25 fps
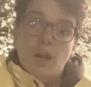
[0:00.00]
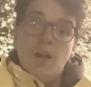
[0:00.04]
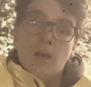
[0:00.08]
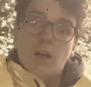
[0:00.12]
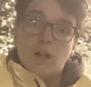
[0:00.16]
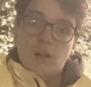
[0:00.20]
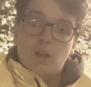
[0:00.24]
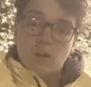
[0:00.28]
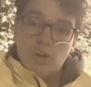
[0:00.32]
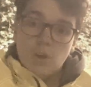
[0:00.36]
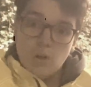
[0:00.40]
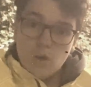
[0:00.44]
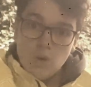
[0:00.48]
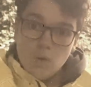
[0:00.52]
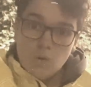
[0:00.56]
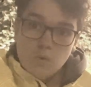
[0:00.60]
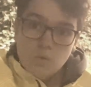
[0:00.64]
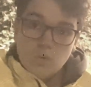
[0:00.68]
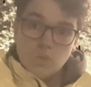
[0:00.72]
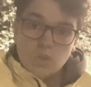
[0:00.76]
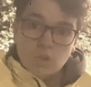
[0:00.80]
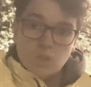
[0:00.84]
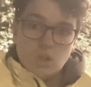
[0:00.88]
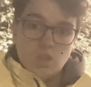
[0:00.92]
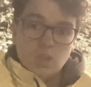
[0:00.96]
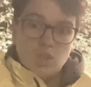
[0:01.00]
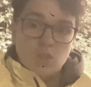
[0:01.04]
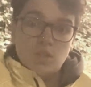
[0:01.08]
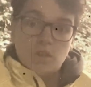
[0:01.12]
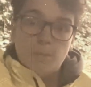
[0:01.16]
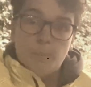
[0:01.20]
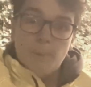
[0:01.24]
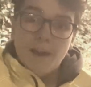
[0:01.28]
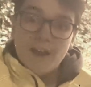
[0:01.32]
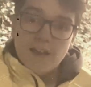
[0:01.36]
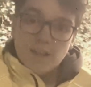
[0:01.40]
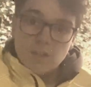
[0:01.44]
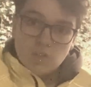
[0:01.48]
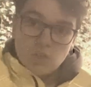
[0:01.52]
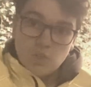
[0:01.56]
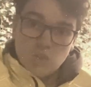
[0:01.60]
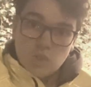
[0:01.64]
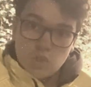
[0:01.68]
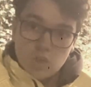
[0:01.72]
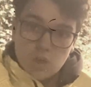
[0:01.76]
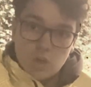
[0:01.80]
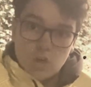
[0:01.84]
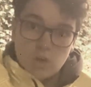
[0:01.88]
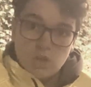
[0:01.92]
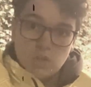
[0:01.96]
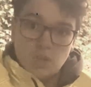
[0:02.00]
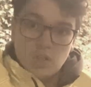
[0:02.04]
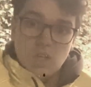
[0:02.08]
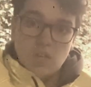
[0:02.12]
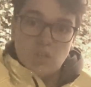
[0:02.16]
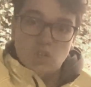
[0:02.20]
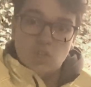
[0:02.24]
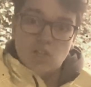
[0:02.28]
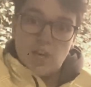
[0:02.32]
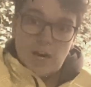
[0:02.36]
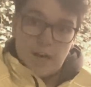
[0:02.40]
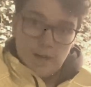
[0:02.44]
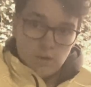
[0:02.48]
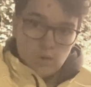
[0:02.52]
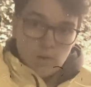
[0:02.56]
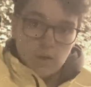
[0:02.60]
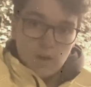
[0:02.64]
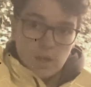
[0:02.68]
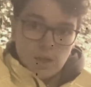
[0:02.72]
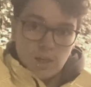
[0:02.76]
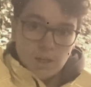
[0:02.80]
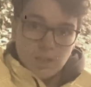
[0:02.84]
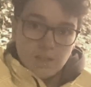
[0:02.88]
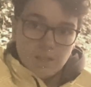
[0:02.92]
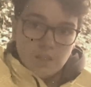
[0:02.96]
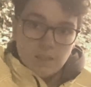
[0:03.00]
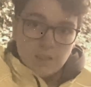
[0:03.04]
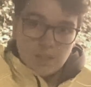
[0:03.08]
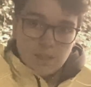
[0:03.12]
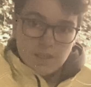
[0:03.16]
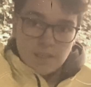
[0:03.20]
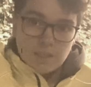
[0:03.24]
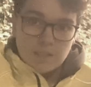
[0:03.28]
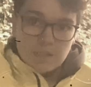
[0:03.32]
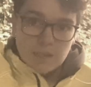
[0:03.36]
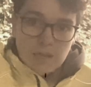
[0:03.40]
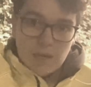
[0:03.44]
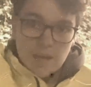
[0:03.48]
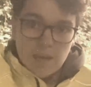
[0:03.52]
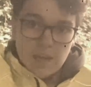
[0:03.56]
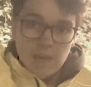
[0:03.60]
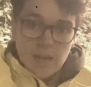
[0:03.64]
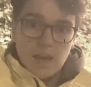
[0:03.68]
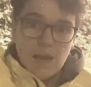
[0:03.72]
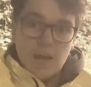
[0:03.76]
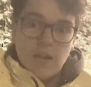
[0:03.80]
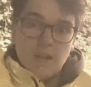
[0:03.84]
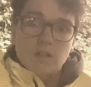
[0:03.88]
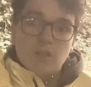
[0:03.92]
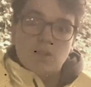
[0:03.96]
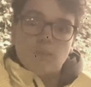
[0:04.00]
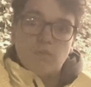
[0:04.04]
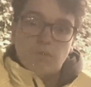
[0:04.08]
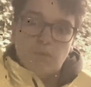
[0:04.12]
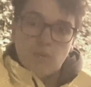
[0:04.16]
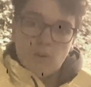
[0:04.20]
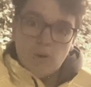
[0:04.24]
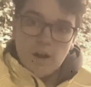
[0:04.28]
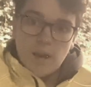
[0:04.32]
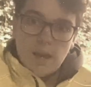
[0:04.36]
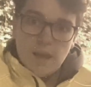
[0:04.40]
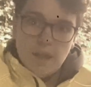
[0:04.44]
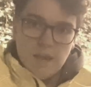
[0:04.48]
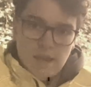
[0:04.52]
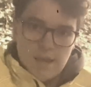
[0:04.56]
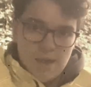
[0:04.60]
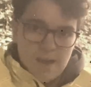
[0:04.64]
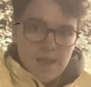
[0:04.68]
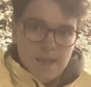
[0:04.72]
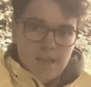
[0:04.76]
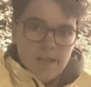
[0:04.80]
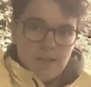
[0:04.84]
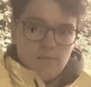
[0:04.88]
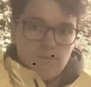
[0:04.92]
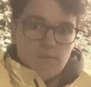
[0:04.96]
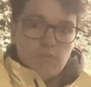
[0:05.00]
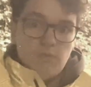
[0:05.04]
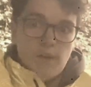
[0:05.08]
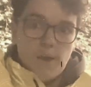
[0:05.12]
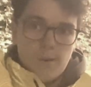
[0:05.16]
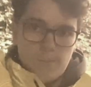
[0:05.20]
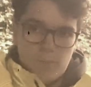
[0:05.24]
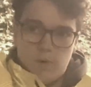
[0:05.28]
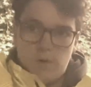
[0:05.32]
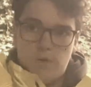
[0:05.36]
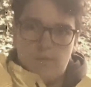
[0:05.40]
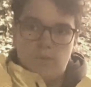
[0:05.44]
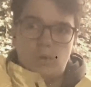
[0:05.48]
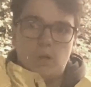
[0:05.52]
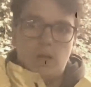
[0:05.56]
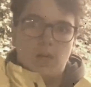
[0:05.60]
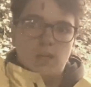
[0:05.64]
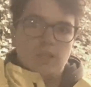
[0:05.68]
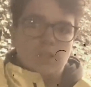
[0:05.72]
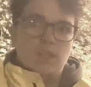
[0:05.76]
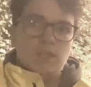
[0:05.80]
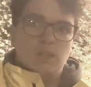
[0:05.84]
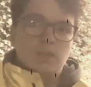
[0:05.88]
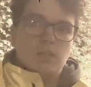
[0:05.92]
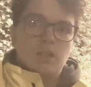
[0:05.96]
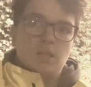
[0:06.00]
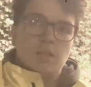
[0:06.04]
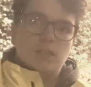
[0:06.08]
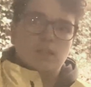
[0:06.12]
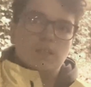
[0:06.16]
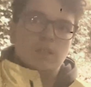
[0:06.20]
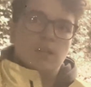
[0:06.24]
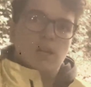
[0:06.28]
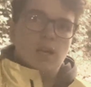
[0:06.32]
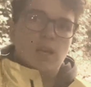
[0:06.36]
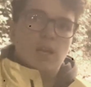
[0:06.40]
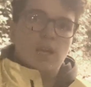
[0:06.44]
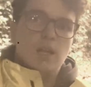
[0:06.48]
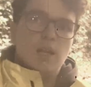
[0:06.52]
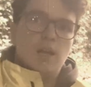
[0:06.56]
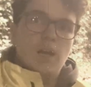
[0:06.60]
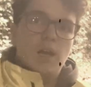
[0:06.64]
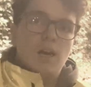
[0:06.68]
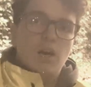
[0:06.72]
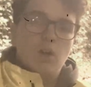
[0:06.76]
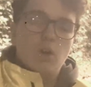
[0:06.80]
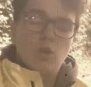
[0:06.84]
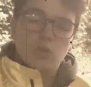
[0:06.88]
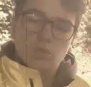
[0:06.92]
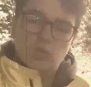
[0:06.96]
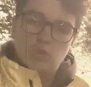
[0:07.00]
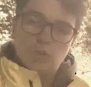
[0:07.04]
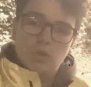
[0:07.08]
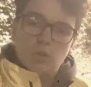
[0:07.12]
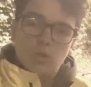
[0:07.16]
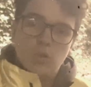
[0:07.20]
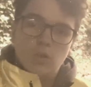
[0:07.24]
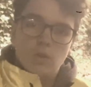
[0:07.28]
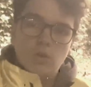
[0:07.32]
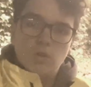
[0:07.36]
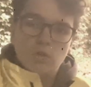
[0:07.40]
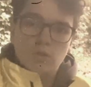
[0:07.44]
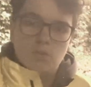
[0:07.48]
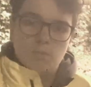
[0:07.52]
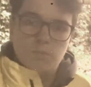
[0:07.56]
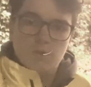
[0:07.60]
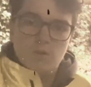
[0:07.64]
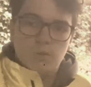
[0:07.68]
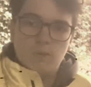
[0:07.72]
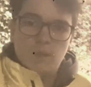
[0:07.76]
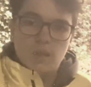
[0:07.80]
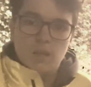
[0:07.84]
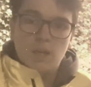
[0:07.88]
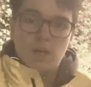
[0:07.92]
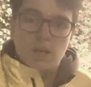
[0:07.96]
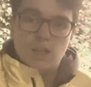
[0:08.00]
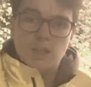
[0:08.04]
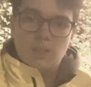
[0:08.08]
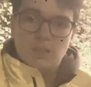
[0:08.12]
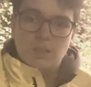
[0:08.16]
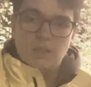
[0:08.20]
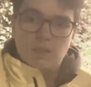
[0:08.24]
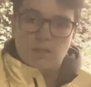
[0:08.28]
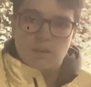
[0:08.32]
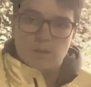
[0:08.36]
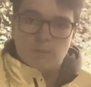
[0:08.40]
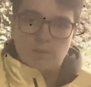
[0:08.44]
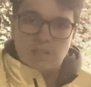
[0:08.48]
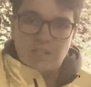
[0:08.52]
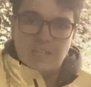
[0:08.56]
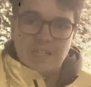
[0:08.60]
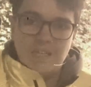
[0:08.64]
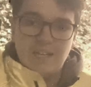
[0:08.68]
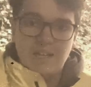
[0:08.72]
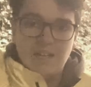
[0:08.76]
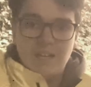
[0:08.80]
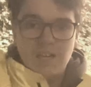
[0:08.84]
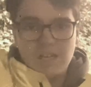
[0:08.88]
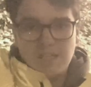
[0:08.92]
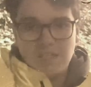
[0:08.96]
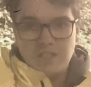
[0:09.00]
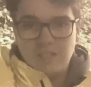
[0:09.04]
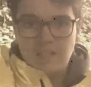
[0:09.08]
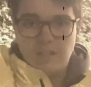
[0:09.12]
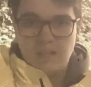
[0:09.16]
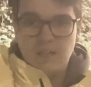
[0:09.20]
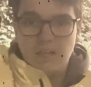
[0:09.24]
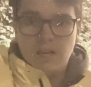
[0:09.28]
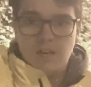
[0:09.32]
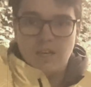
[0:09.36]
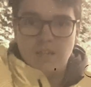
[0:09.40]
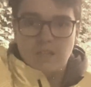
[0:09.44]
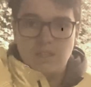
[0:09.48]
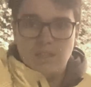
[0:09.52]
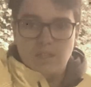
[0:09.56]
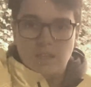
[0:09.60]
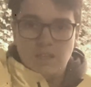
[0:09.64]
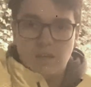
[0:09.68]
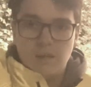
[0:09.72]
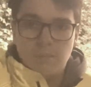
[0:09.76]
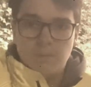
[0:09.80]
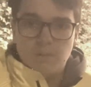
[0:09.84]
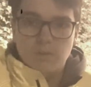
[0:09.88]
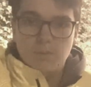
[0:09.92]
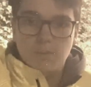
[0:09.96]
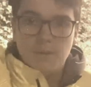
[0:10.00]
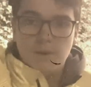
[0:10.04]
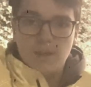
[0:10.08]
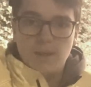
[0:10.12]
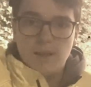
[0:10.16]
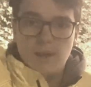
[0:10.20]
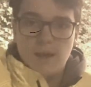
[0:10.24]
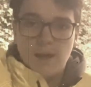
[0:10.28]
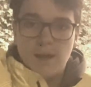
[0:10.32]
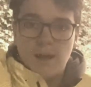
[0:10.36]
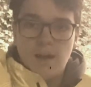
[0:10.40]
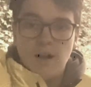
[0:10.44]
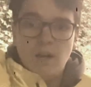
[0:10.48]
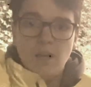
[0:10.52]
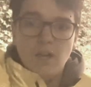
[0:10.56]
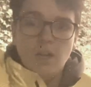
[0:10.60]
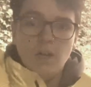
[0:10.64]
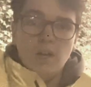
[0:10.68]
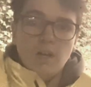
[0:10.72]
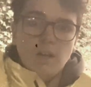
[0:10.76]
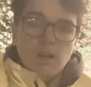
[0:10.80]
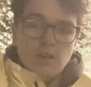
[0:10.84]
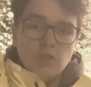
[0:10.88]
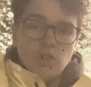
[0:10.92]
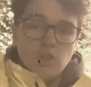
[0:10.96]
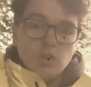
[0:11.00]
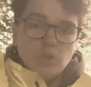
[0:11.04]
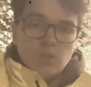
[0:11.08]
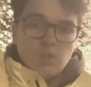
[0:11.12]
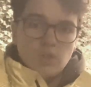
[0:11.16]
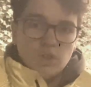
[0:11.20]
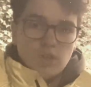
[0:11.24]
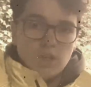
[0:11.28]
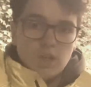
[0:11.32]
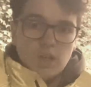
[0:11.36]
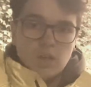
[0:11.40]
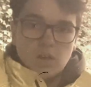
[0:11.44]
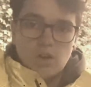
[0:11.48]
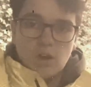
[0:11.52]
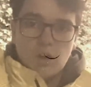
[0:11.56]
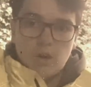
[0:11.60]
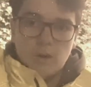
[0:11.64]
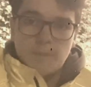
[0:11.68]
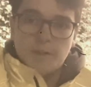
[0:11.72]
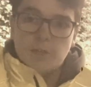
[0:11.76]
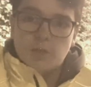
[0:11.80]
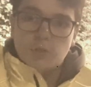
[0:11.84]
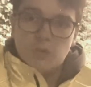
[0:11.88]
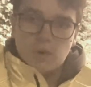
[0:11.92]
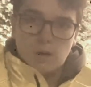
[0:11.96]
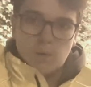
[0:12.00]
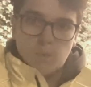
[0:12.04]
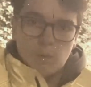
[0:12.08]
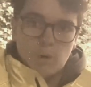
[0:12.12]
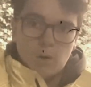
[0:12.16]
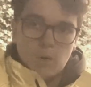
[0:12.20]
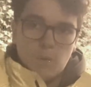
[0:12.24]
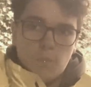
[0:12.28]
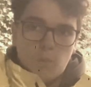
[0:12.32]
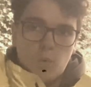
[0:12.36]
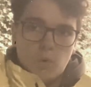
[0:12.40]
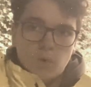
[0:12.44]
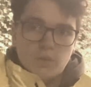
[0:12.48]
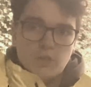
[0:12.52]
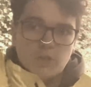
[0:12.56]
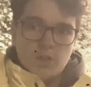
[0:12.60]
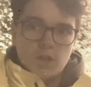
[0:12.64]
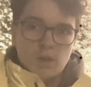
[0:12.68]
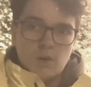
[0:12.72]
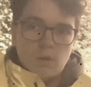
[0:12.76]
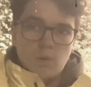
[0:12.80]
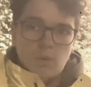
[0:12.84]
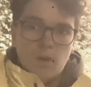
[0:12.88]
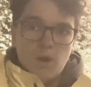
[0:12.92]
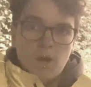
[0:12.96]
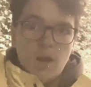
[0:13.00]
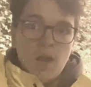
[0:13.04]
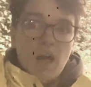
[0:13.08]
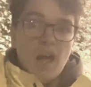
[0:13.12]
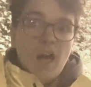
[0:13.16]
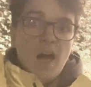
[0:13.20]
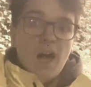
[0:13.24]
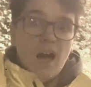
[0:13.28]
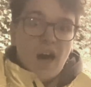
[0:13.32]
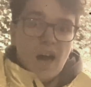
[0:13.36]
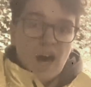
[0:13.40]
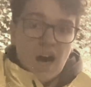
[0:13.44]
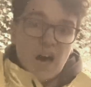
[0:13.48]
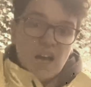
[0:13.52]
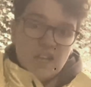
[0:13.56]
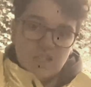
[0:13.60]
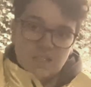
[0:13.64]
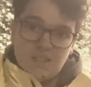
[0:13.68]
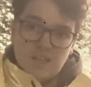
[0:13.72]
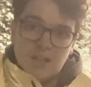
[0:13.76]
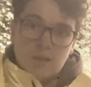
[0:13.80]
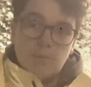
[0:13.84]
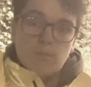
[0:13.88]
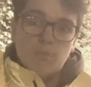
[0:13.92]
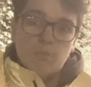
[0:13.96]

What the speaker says: closed to passengers in January 1968, and to freight in February of 1968. And it also closed between 1917 and 1919, and between that, due to the economy during World War II. As did